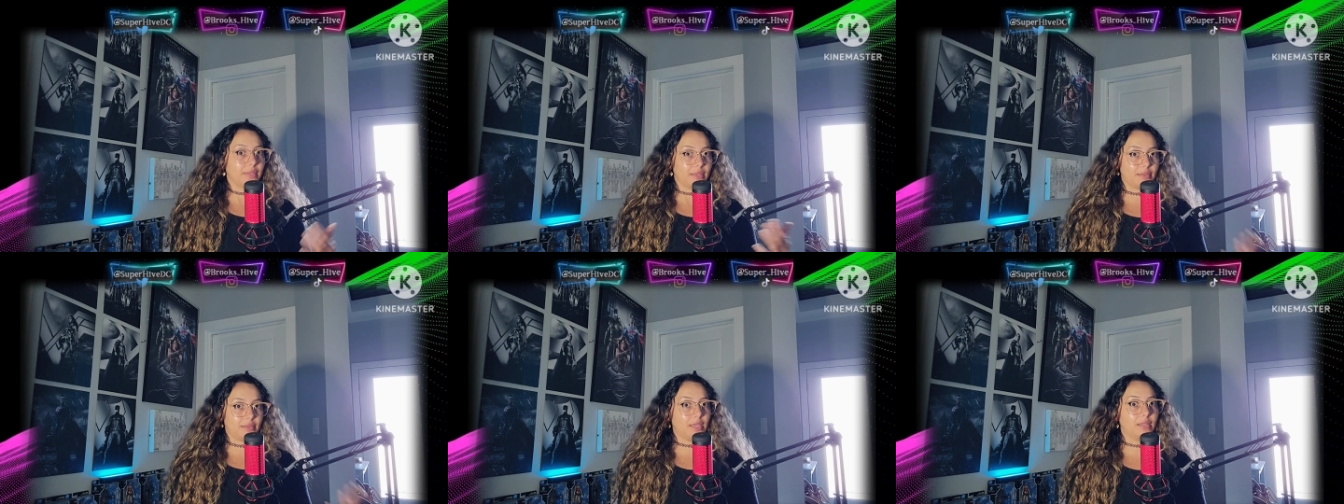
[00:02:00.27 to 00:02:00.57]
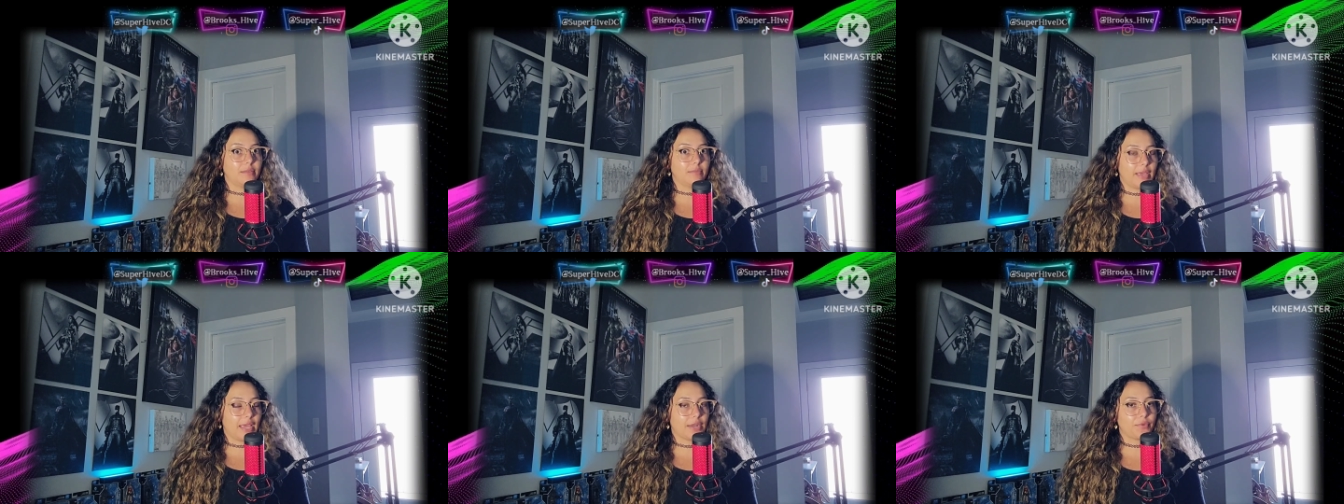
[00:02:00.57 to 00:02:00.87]

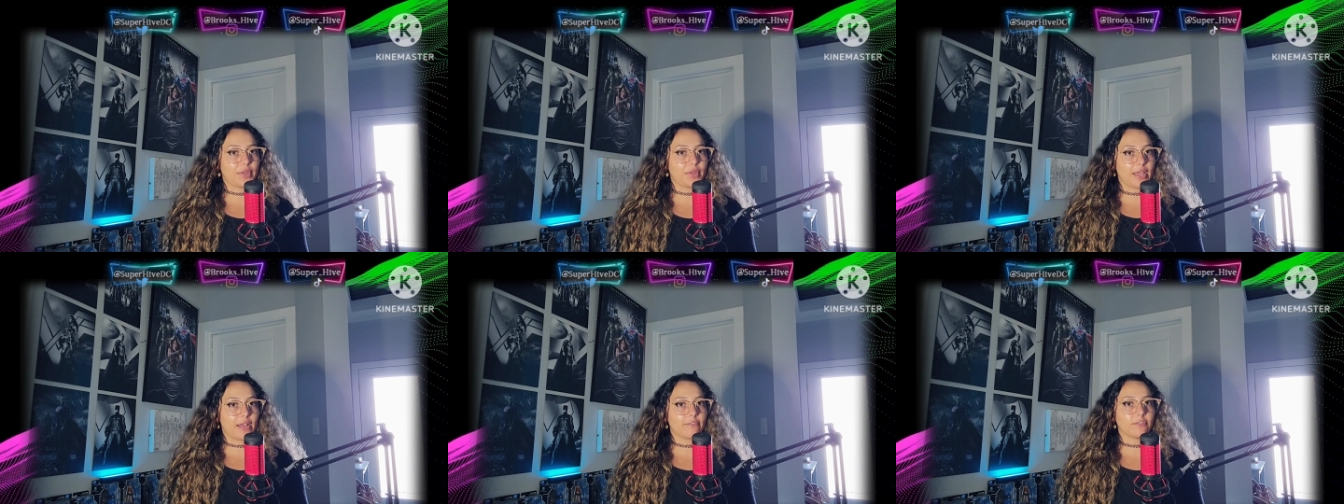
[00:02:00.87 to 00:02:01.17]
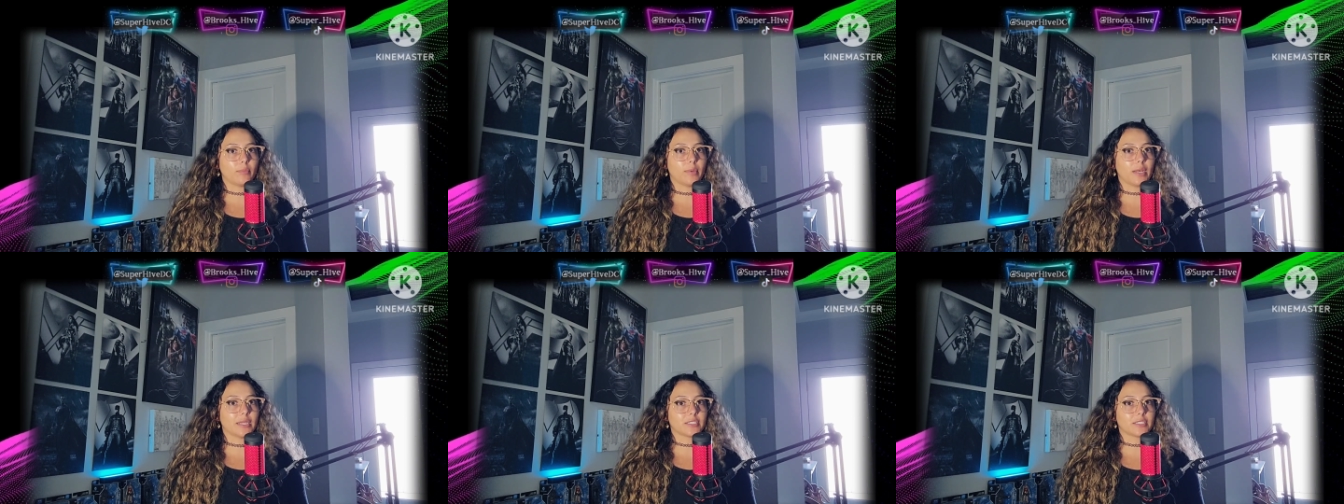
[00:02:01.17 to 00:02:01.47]
did Henry
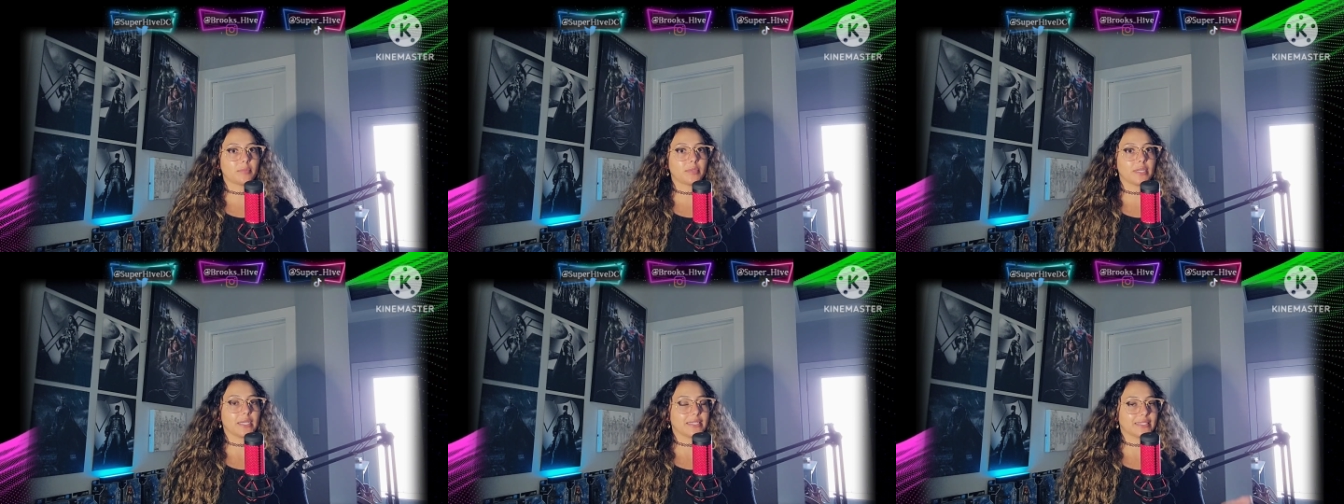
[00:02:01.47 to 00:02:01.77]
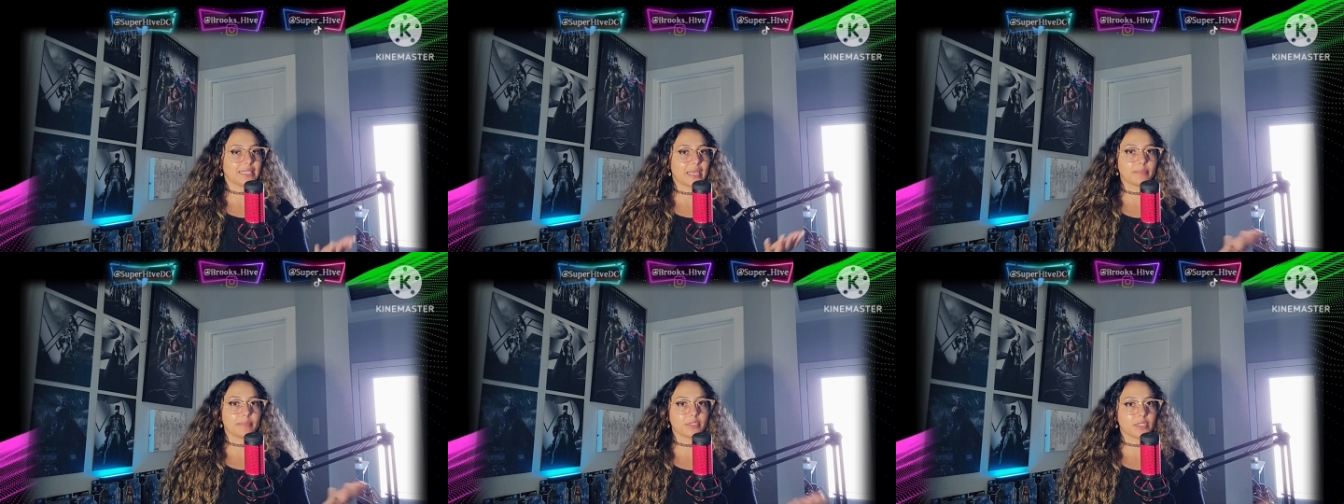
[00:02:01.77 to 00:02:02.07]
Cavill possibly
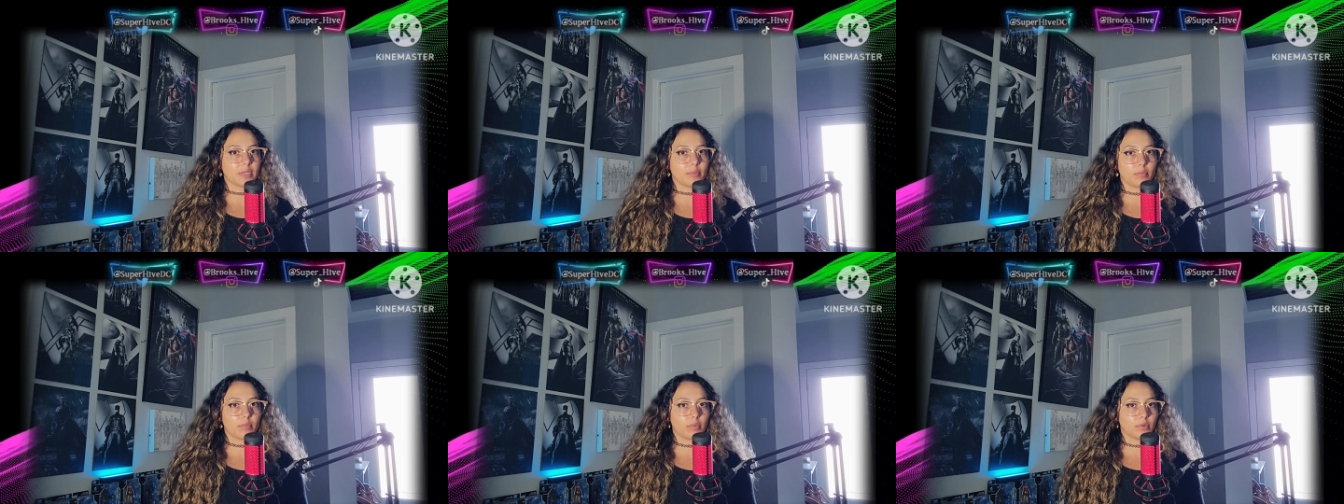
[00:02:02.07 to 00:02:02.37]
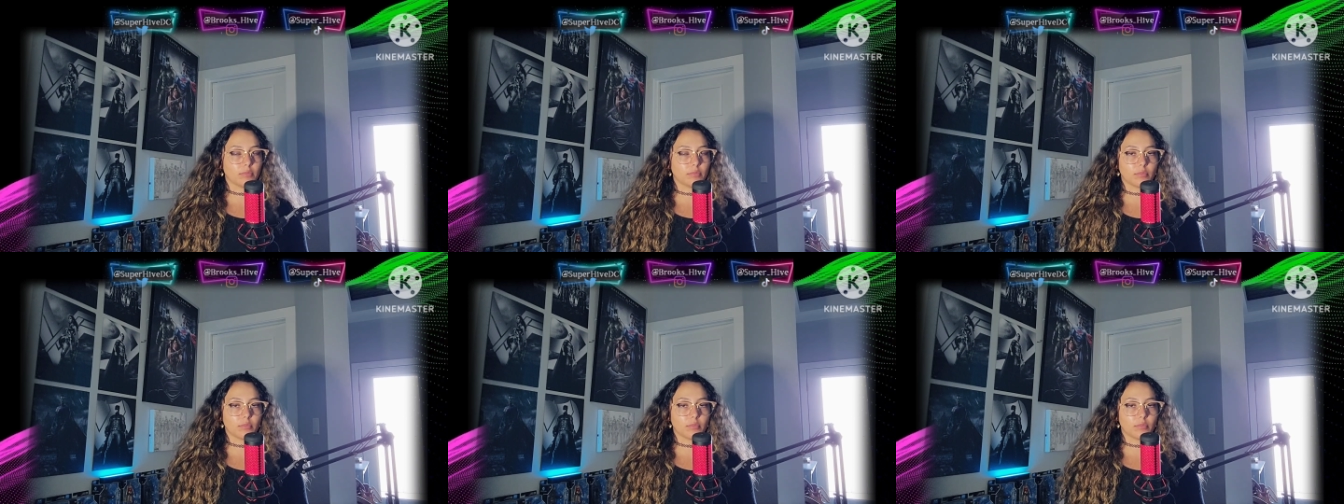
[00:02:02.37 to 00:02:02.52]
accept some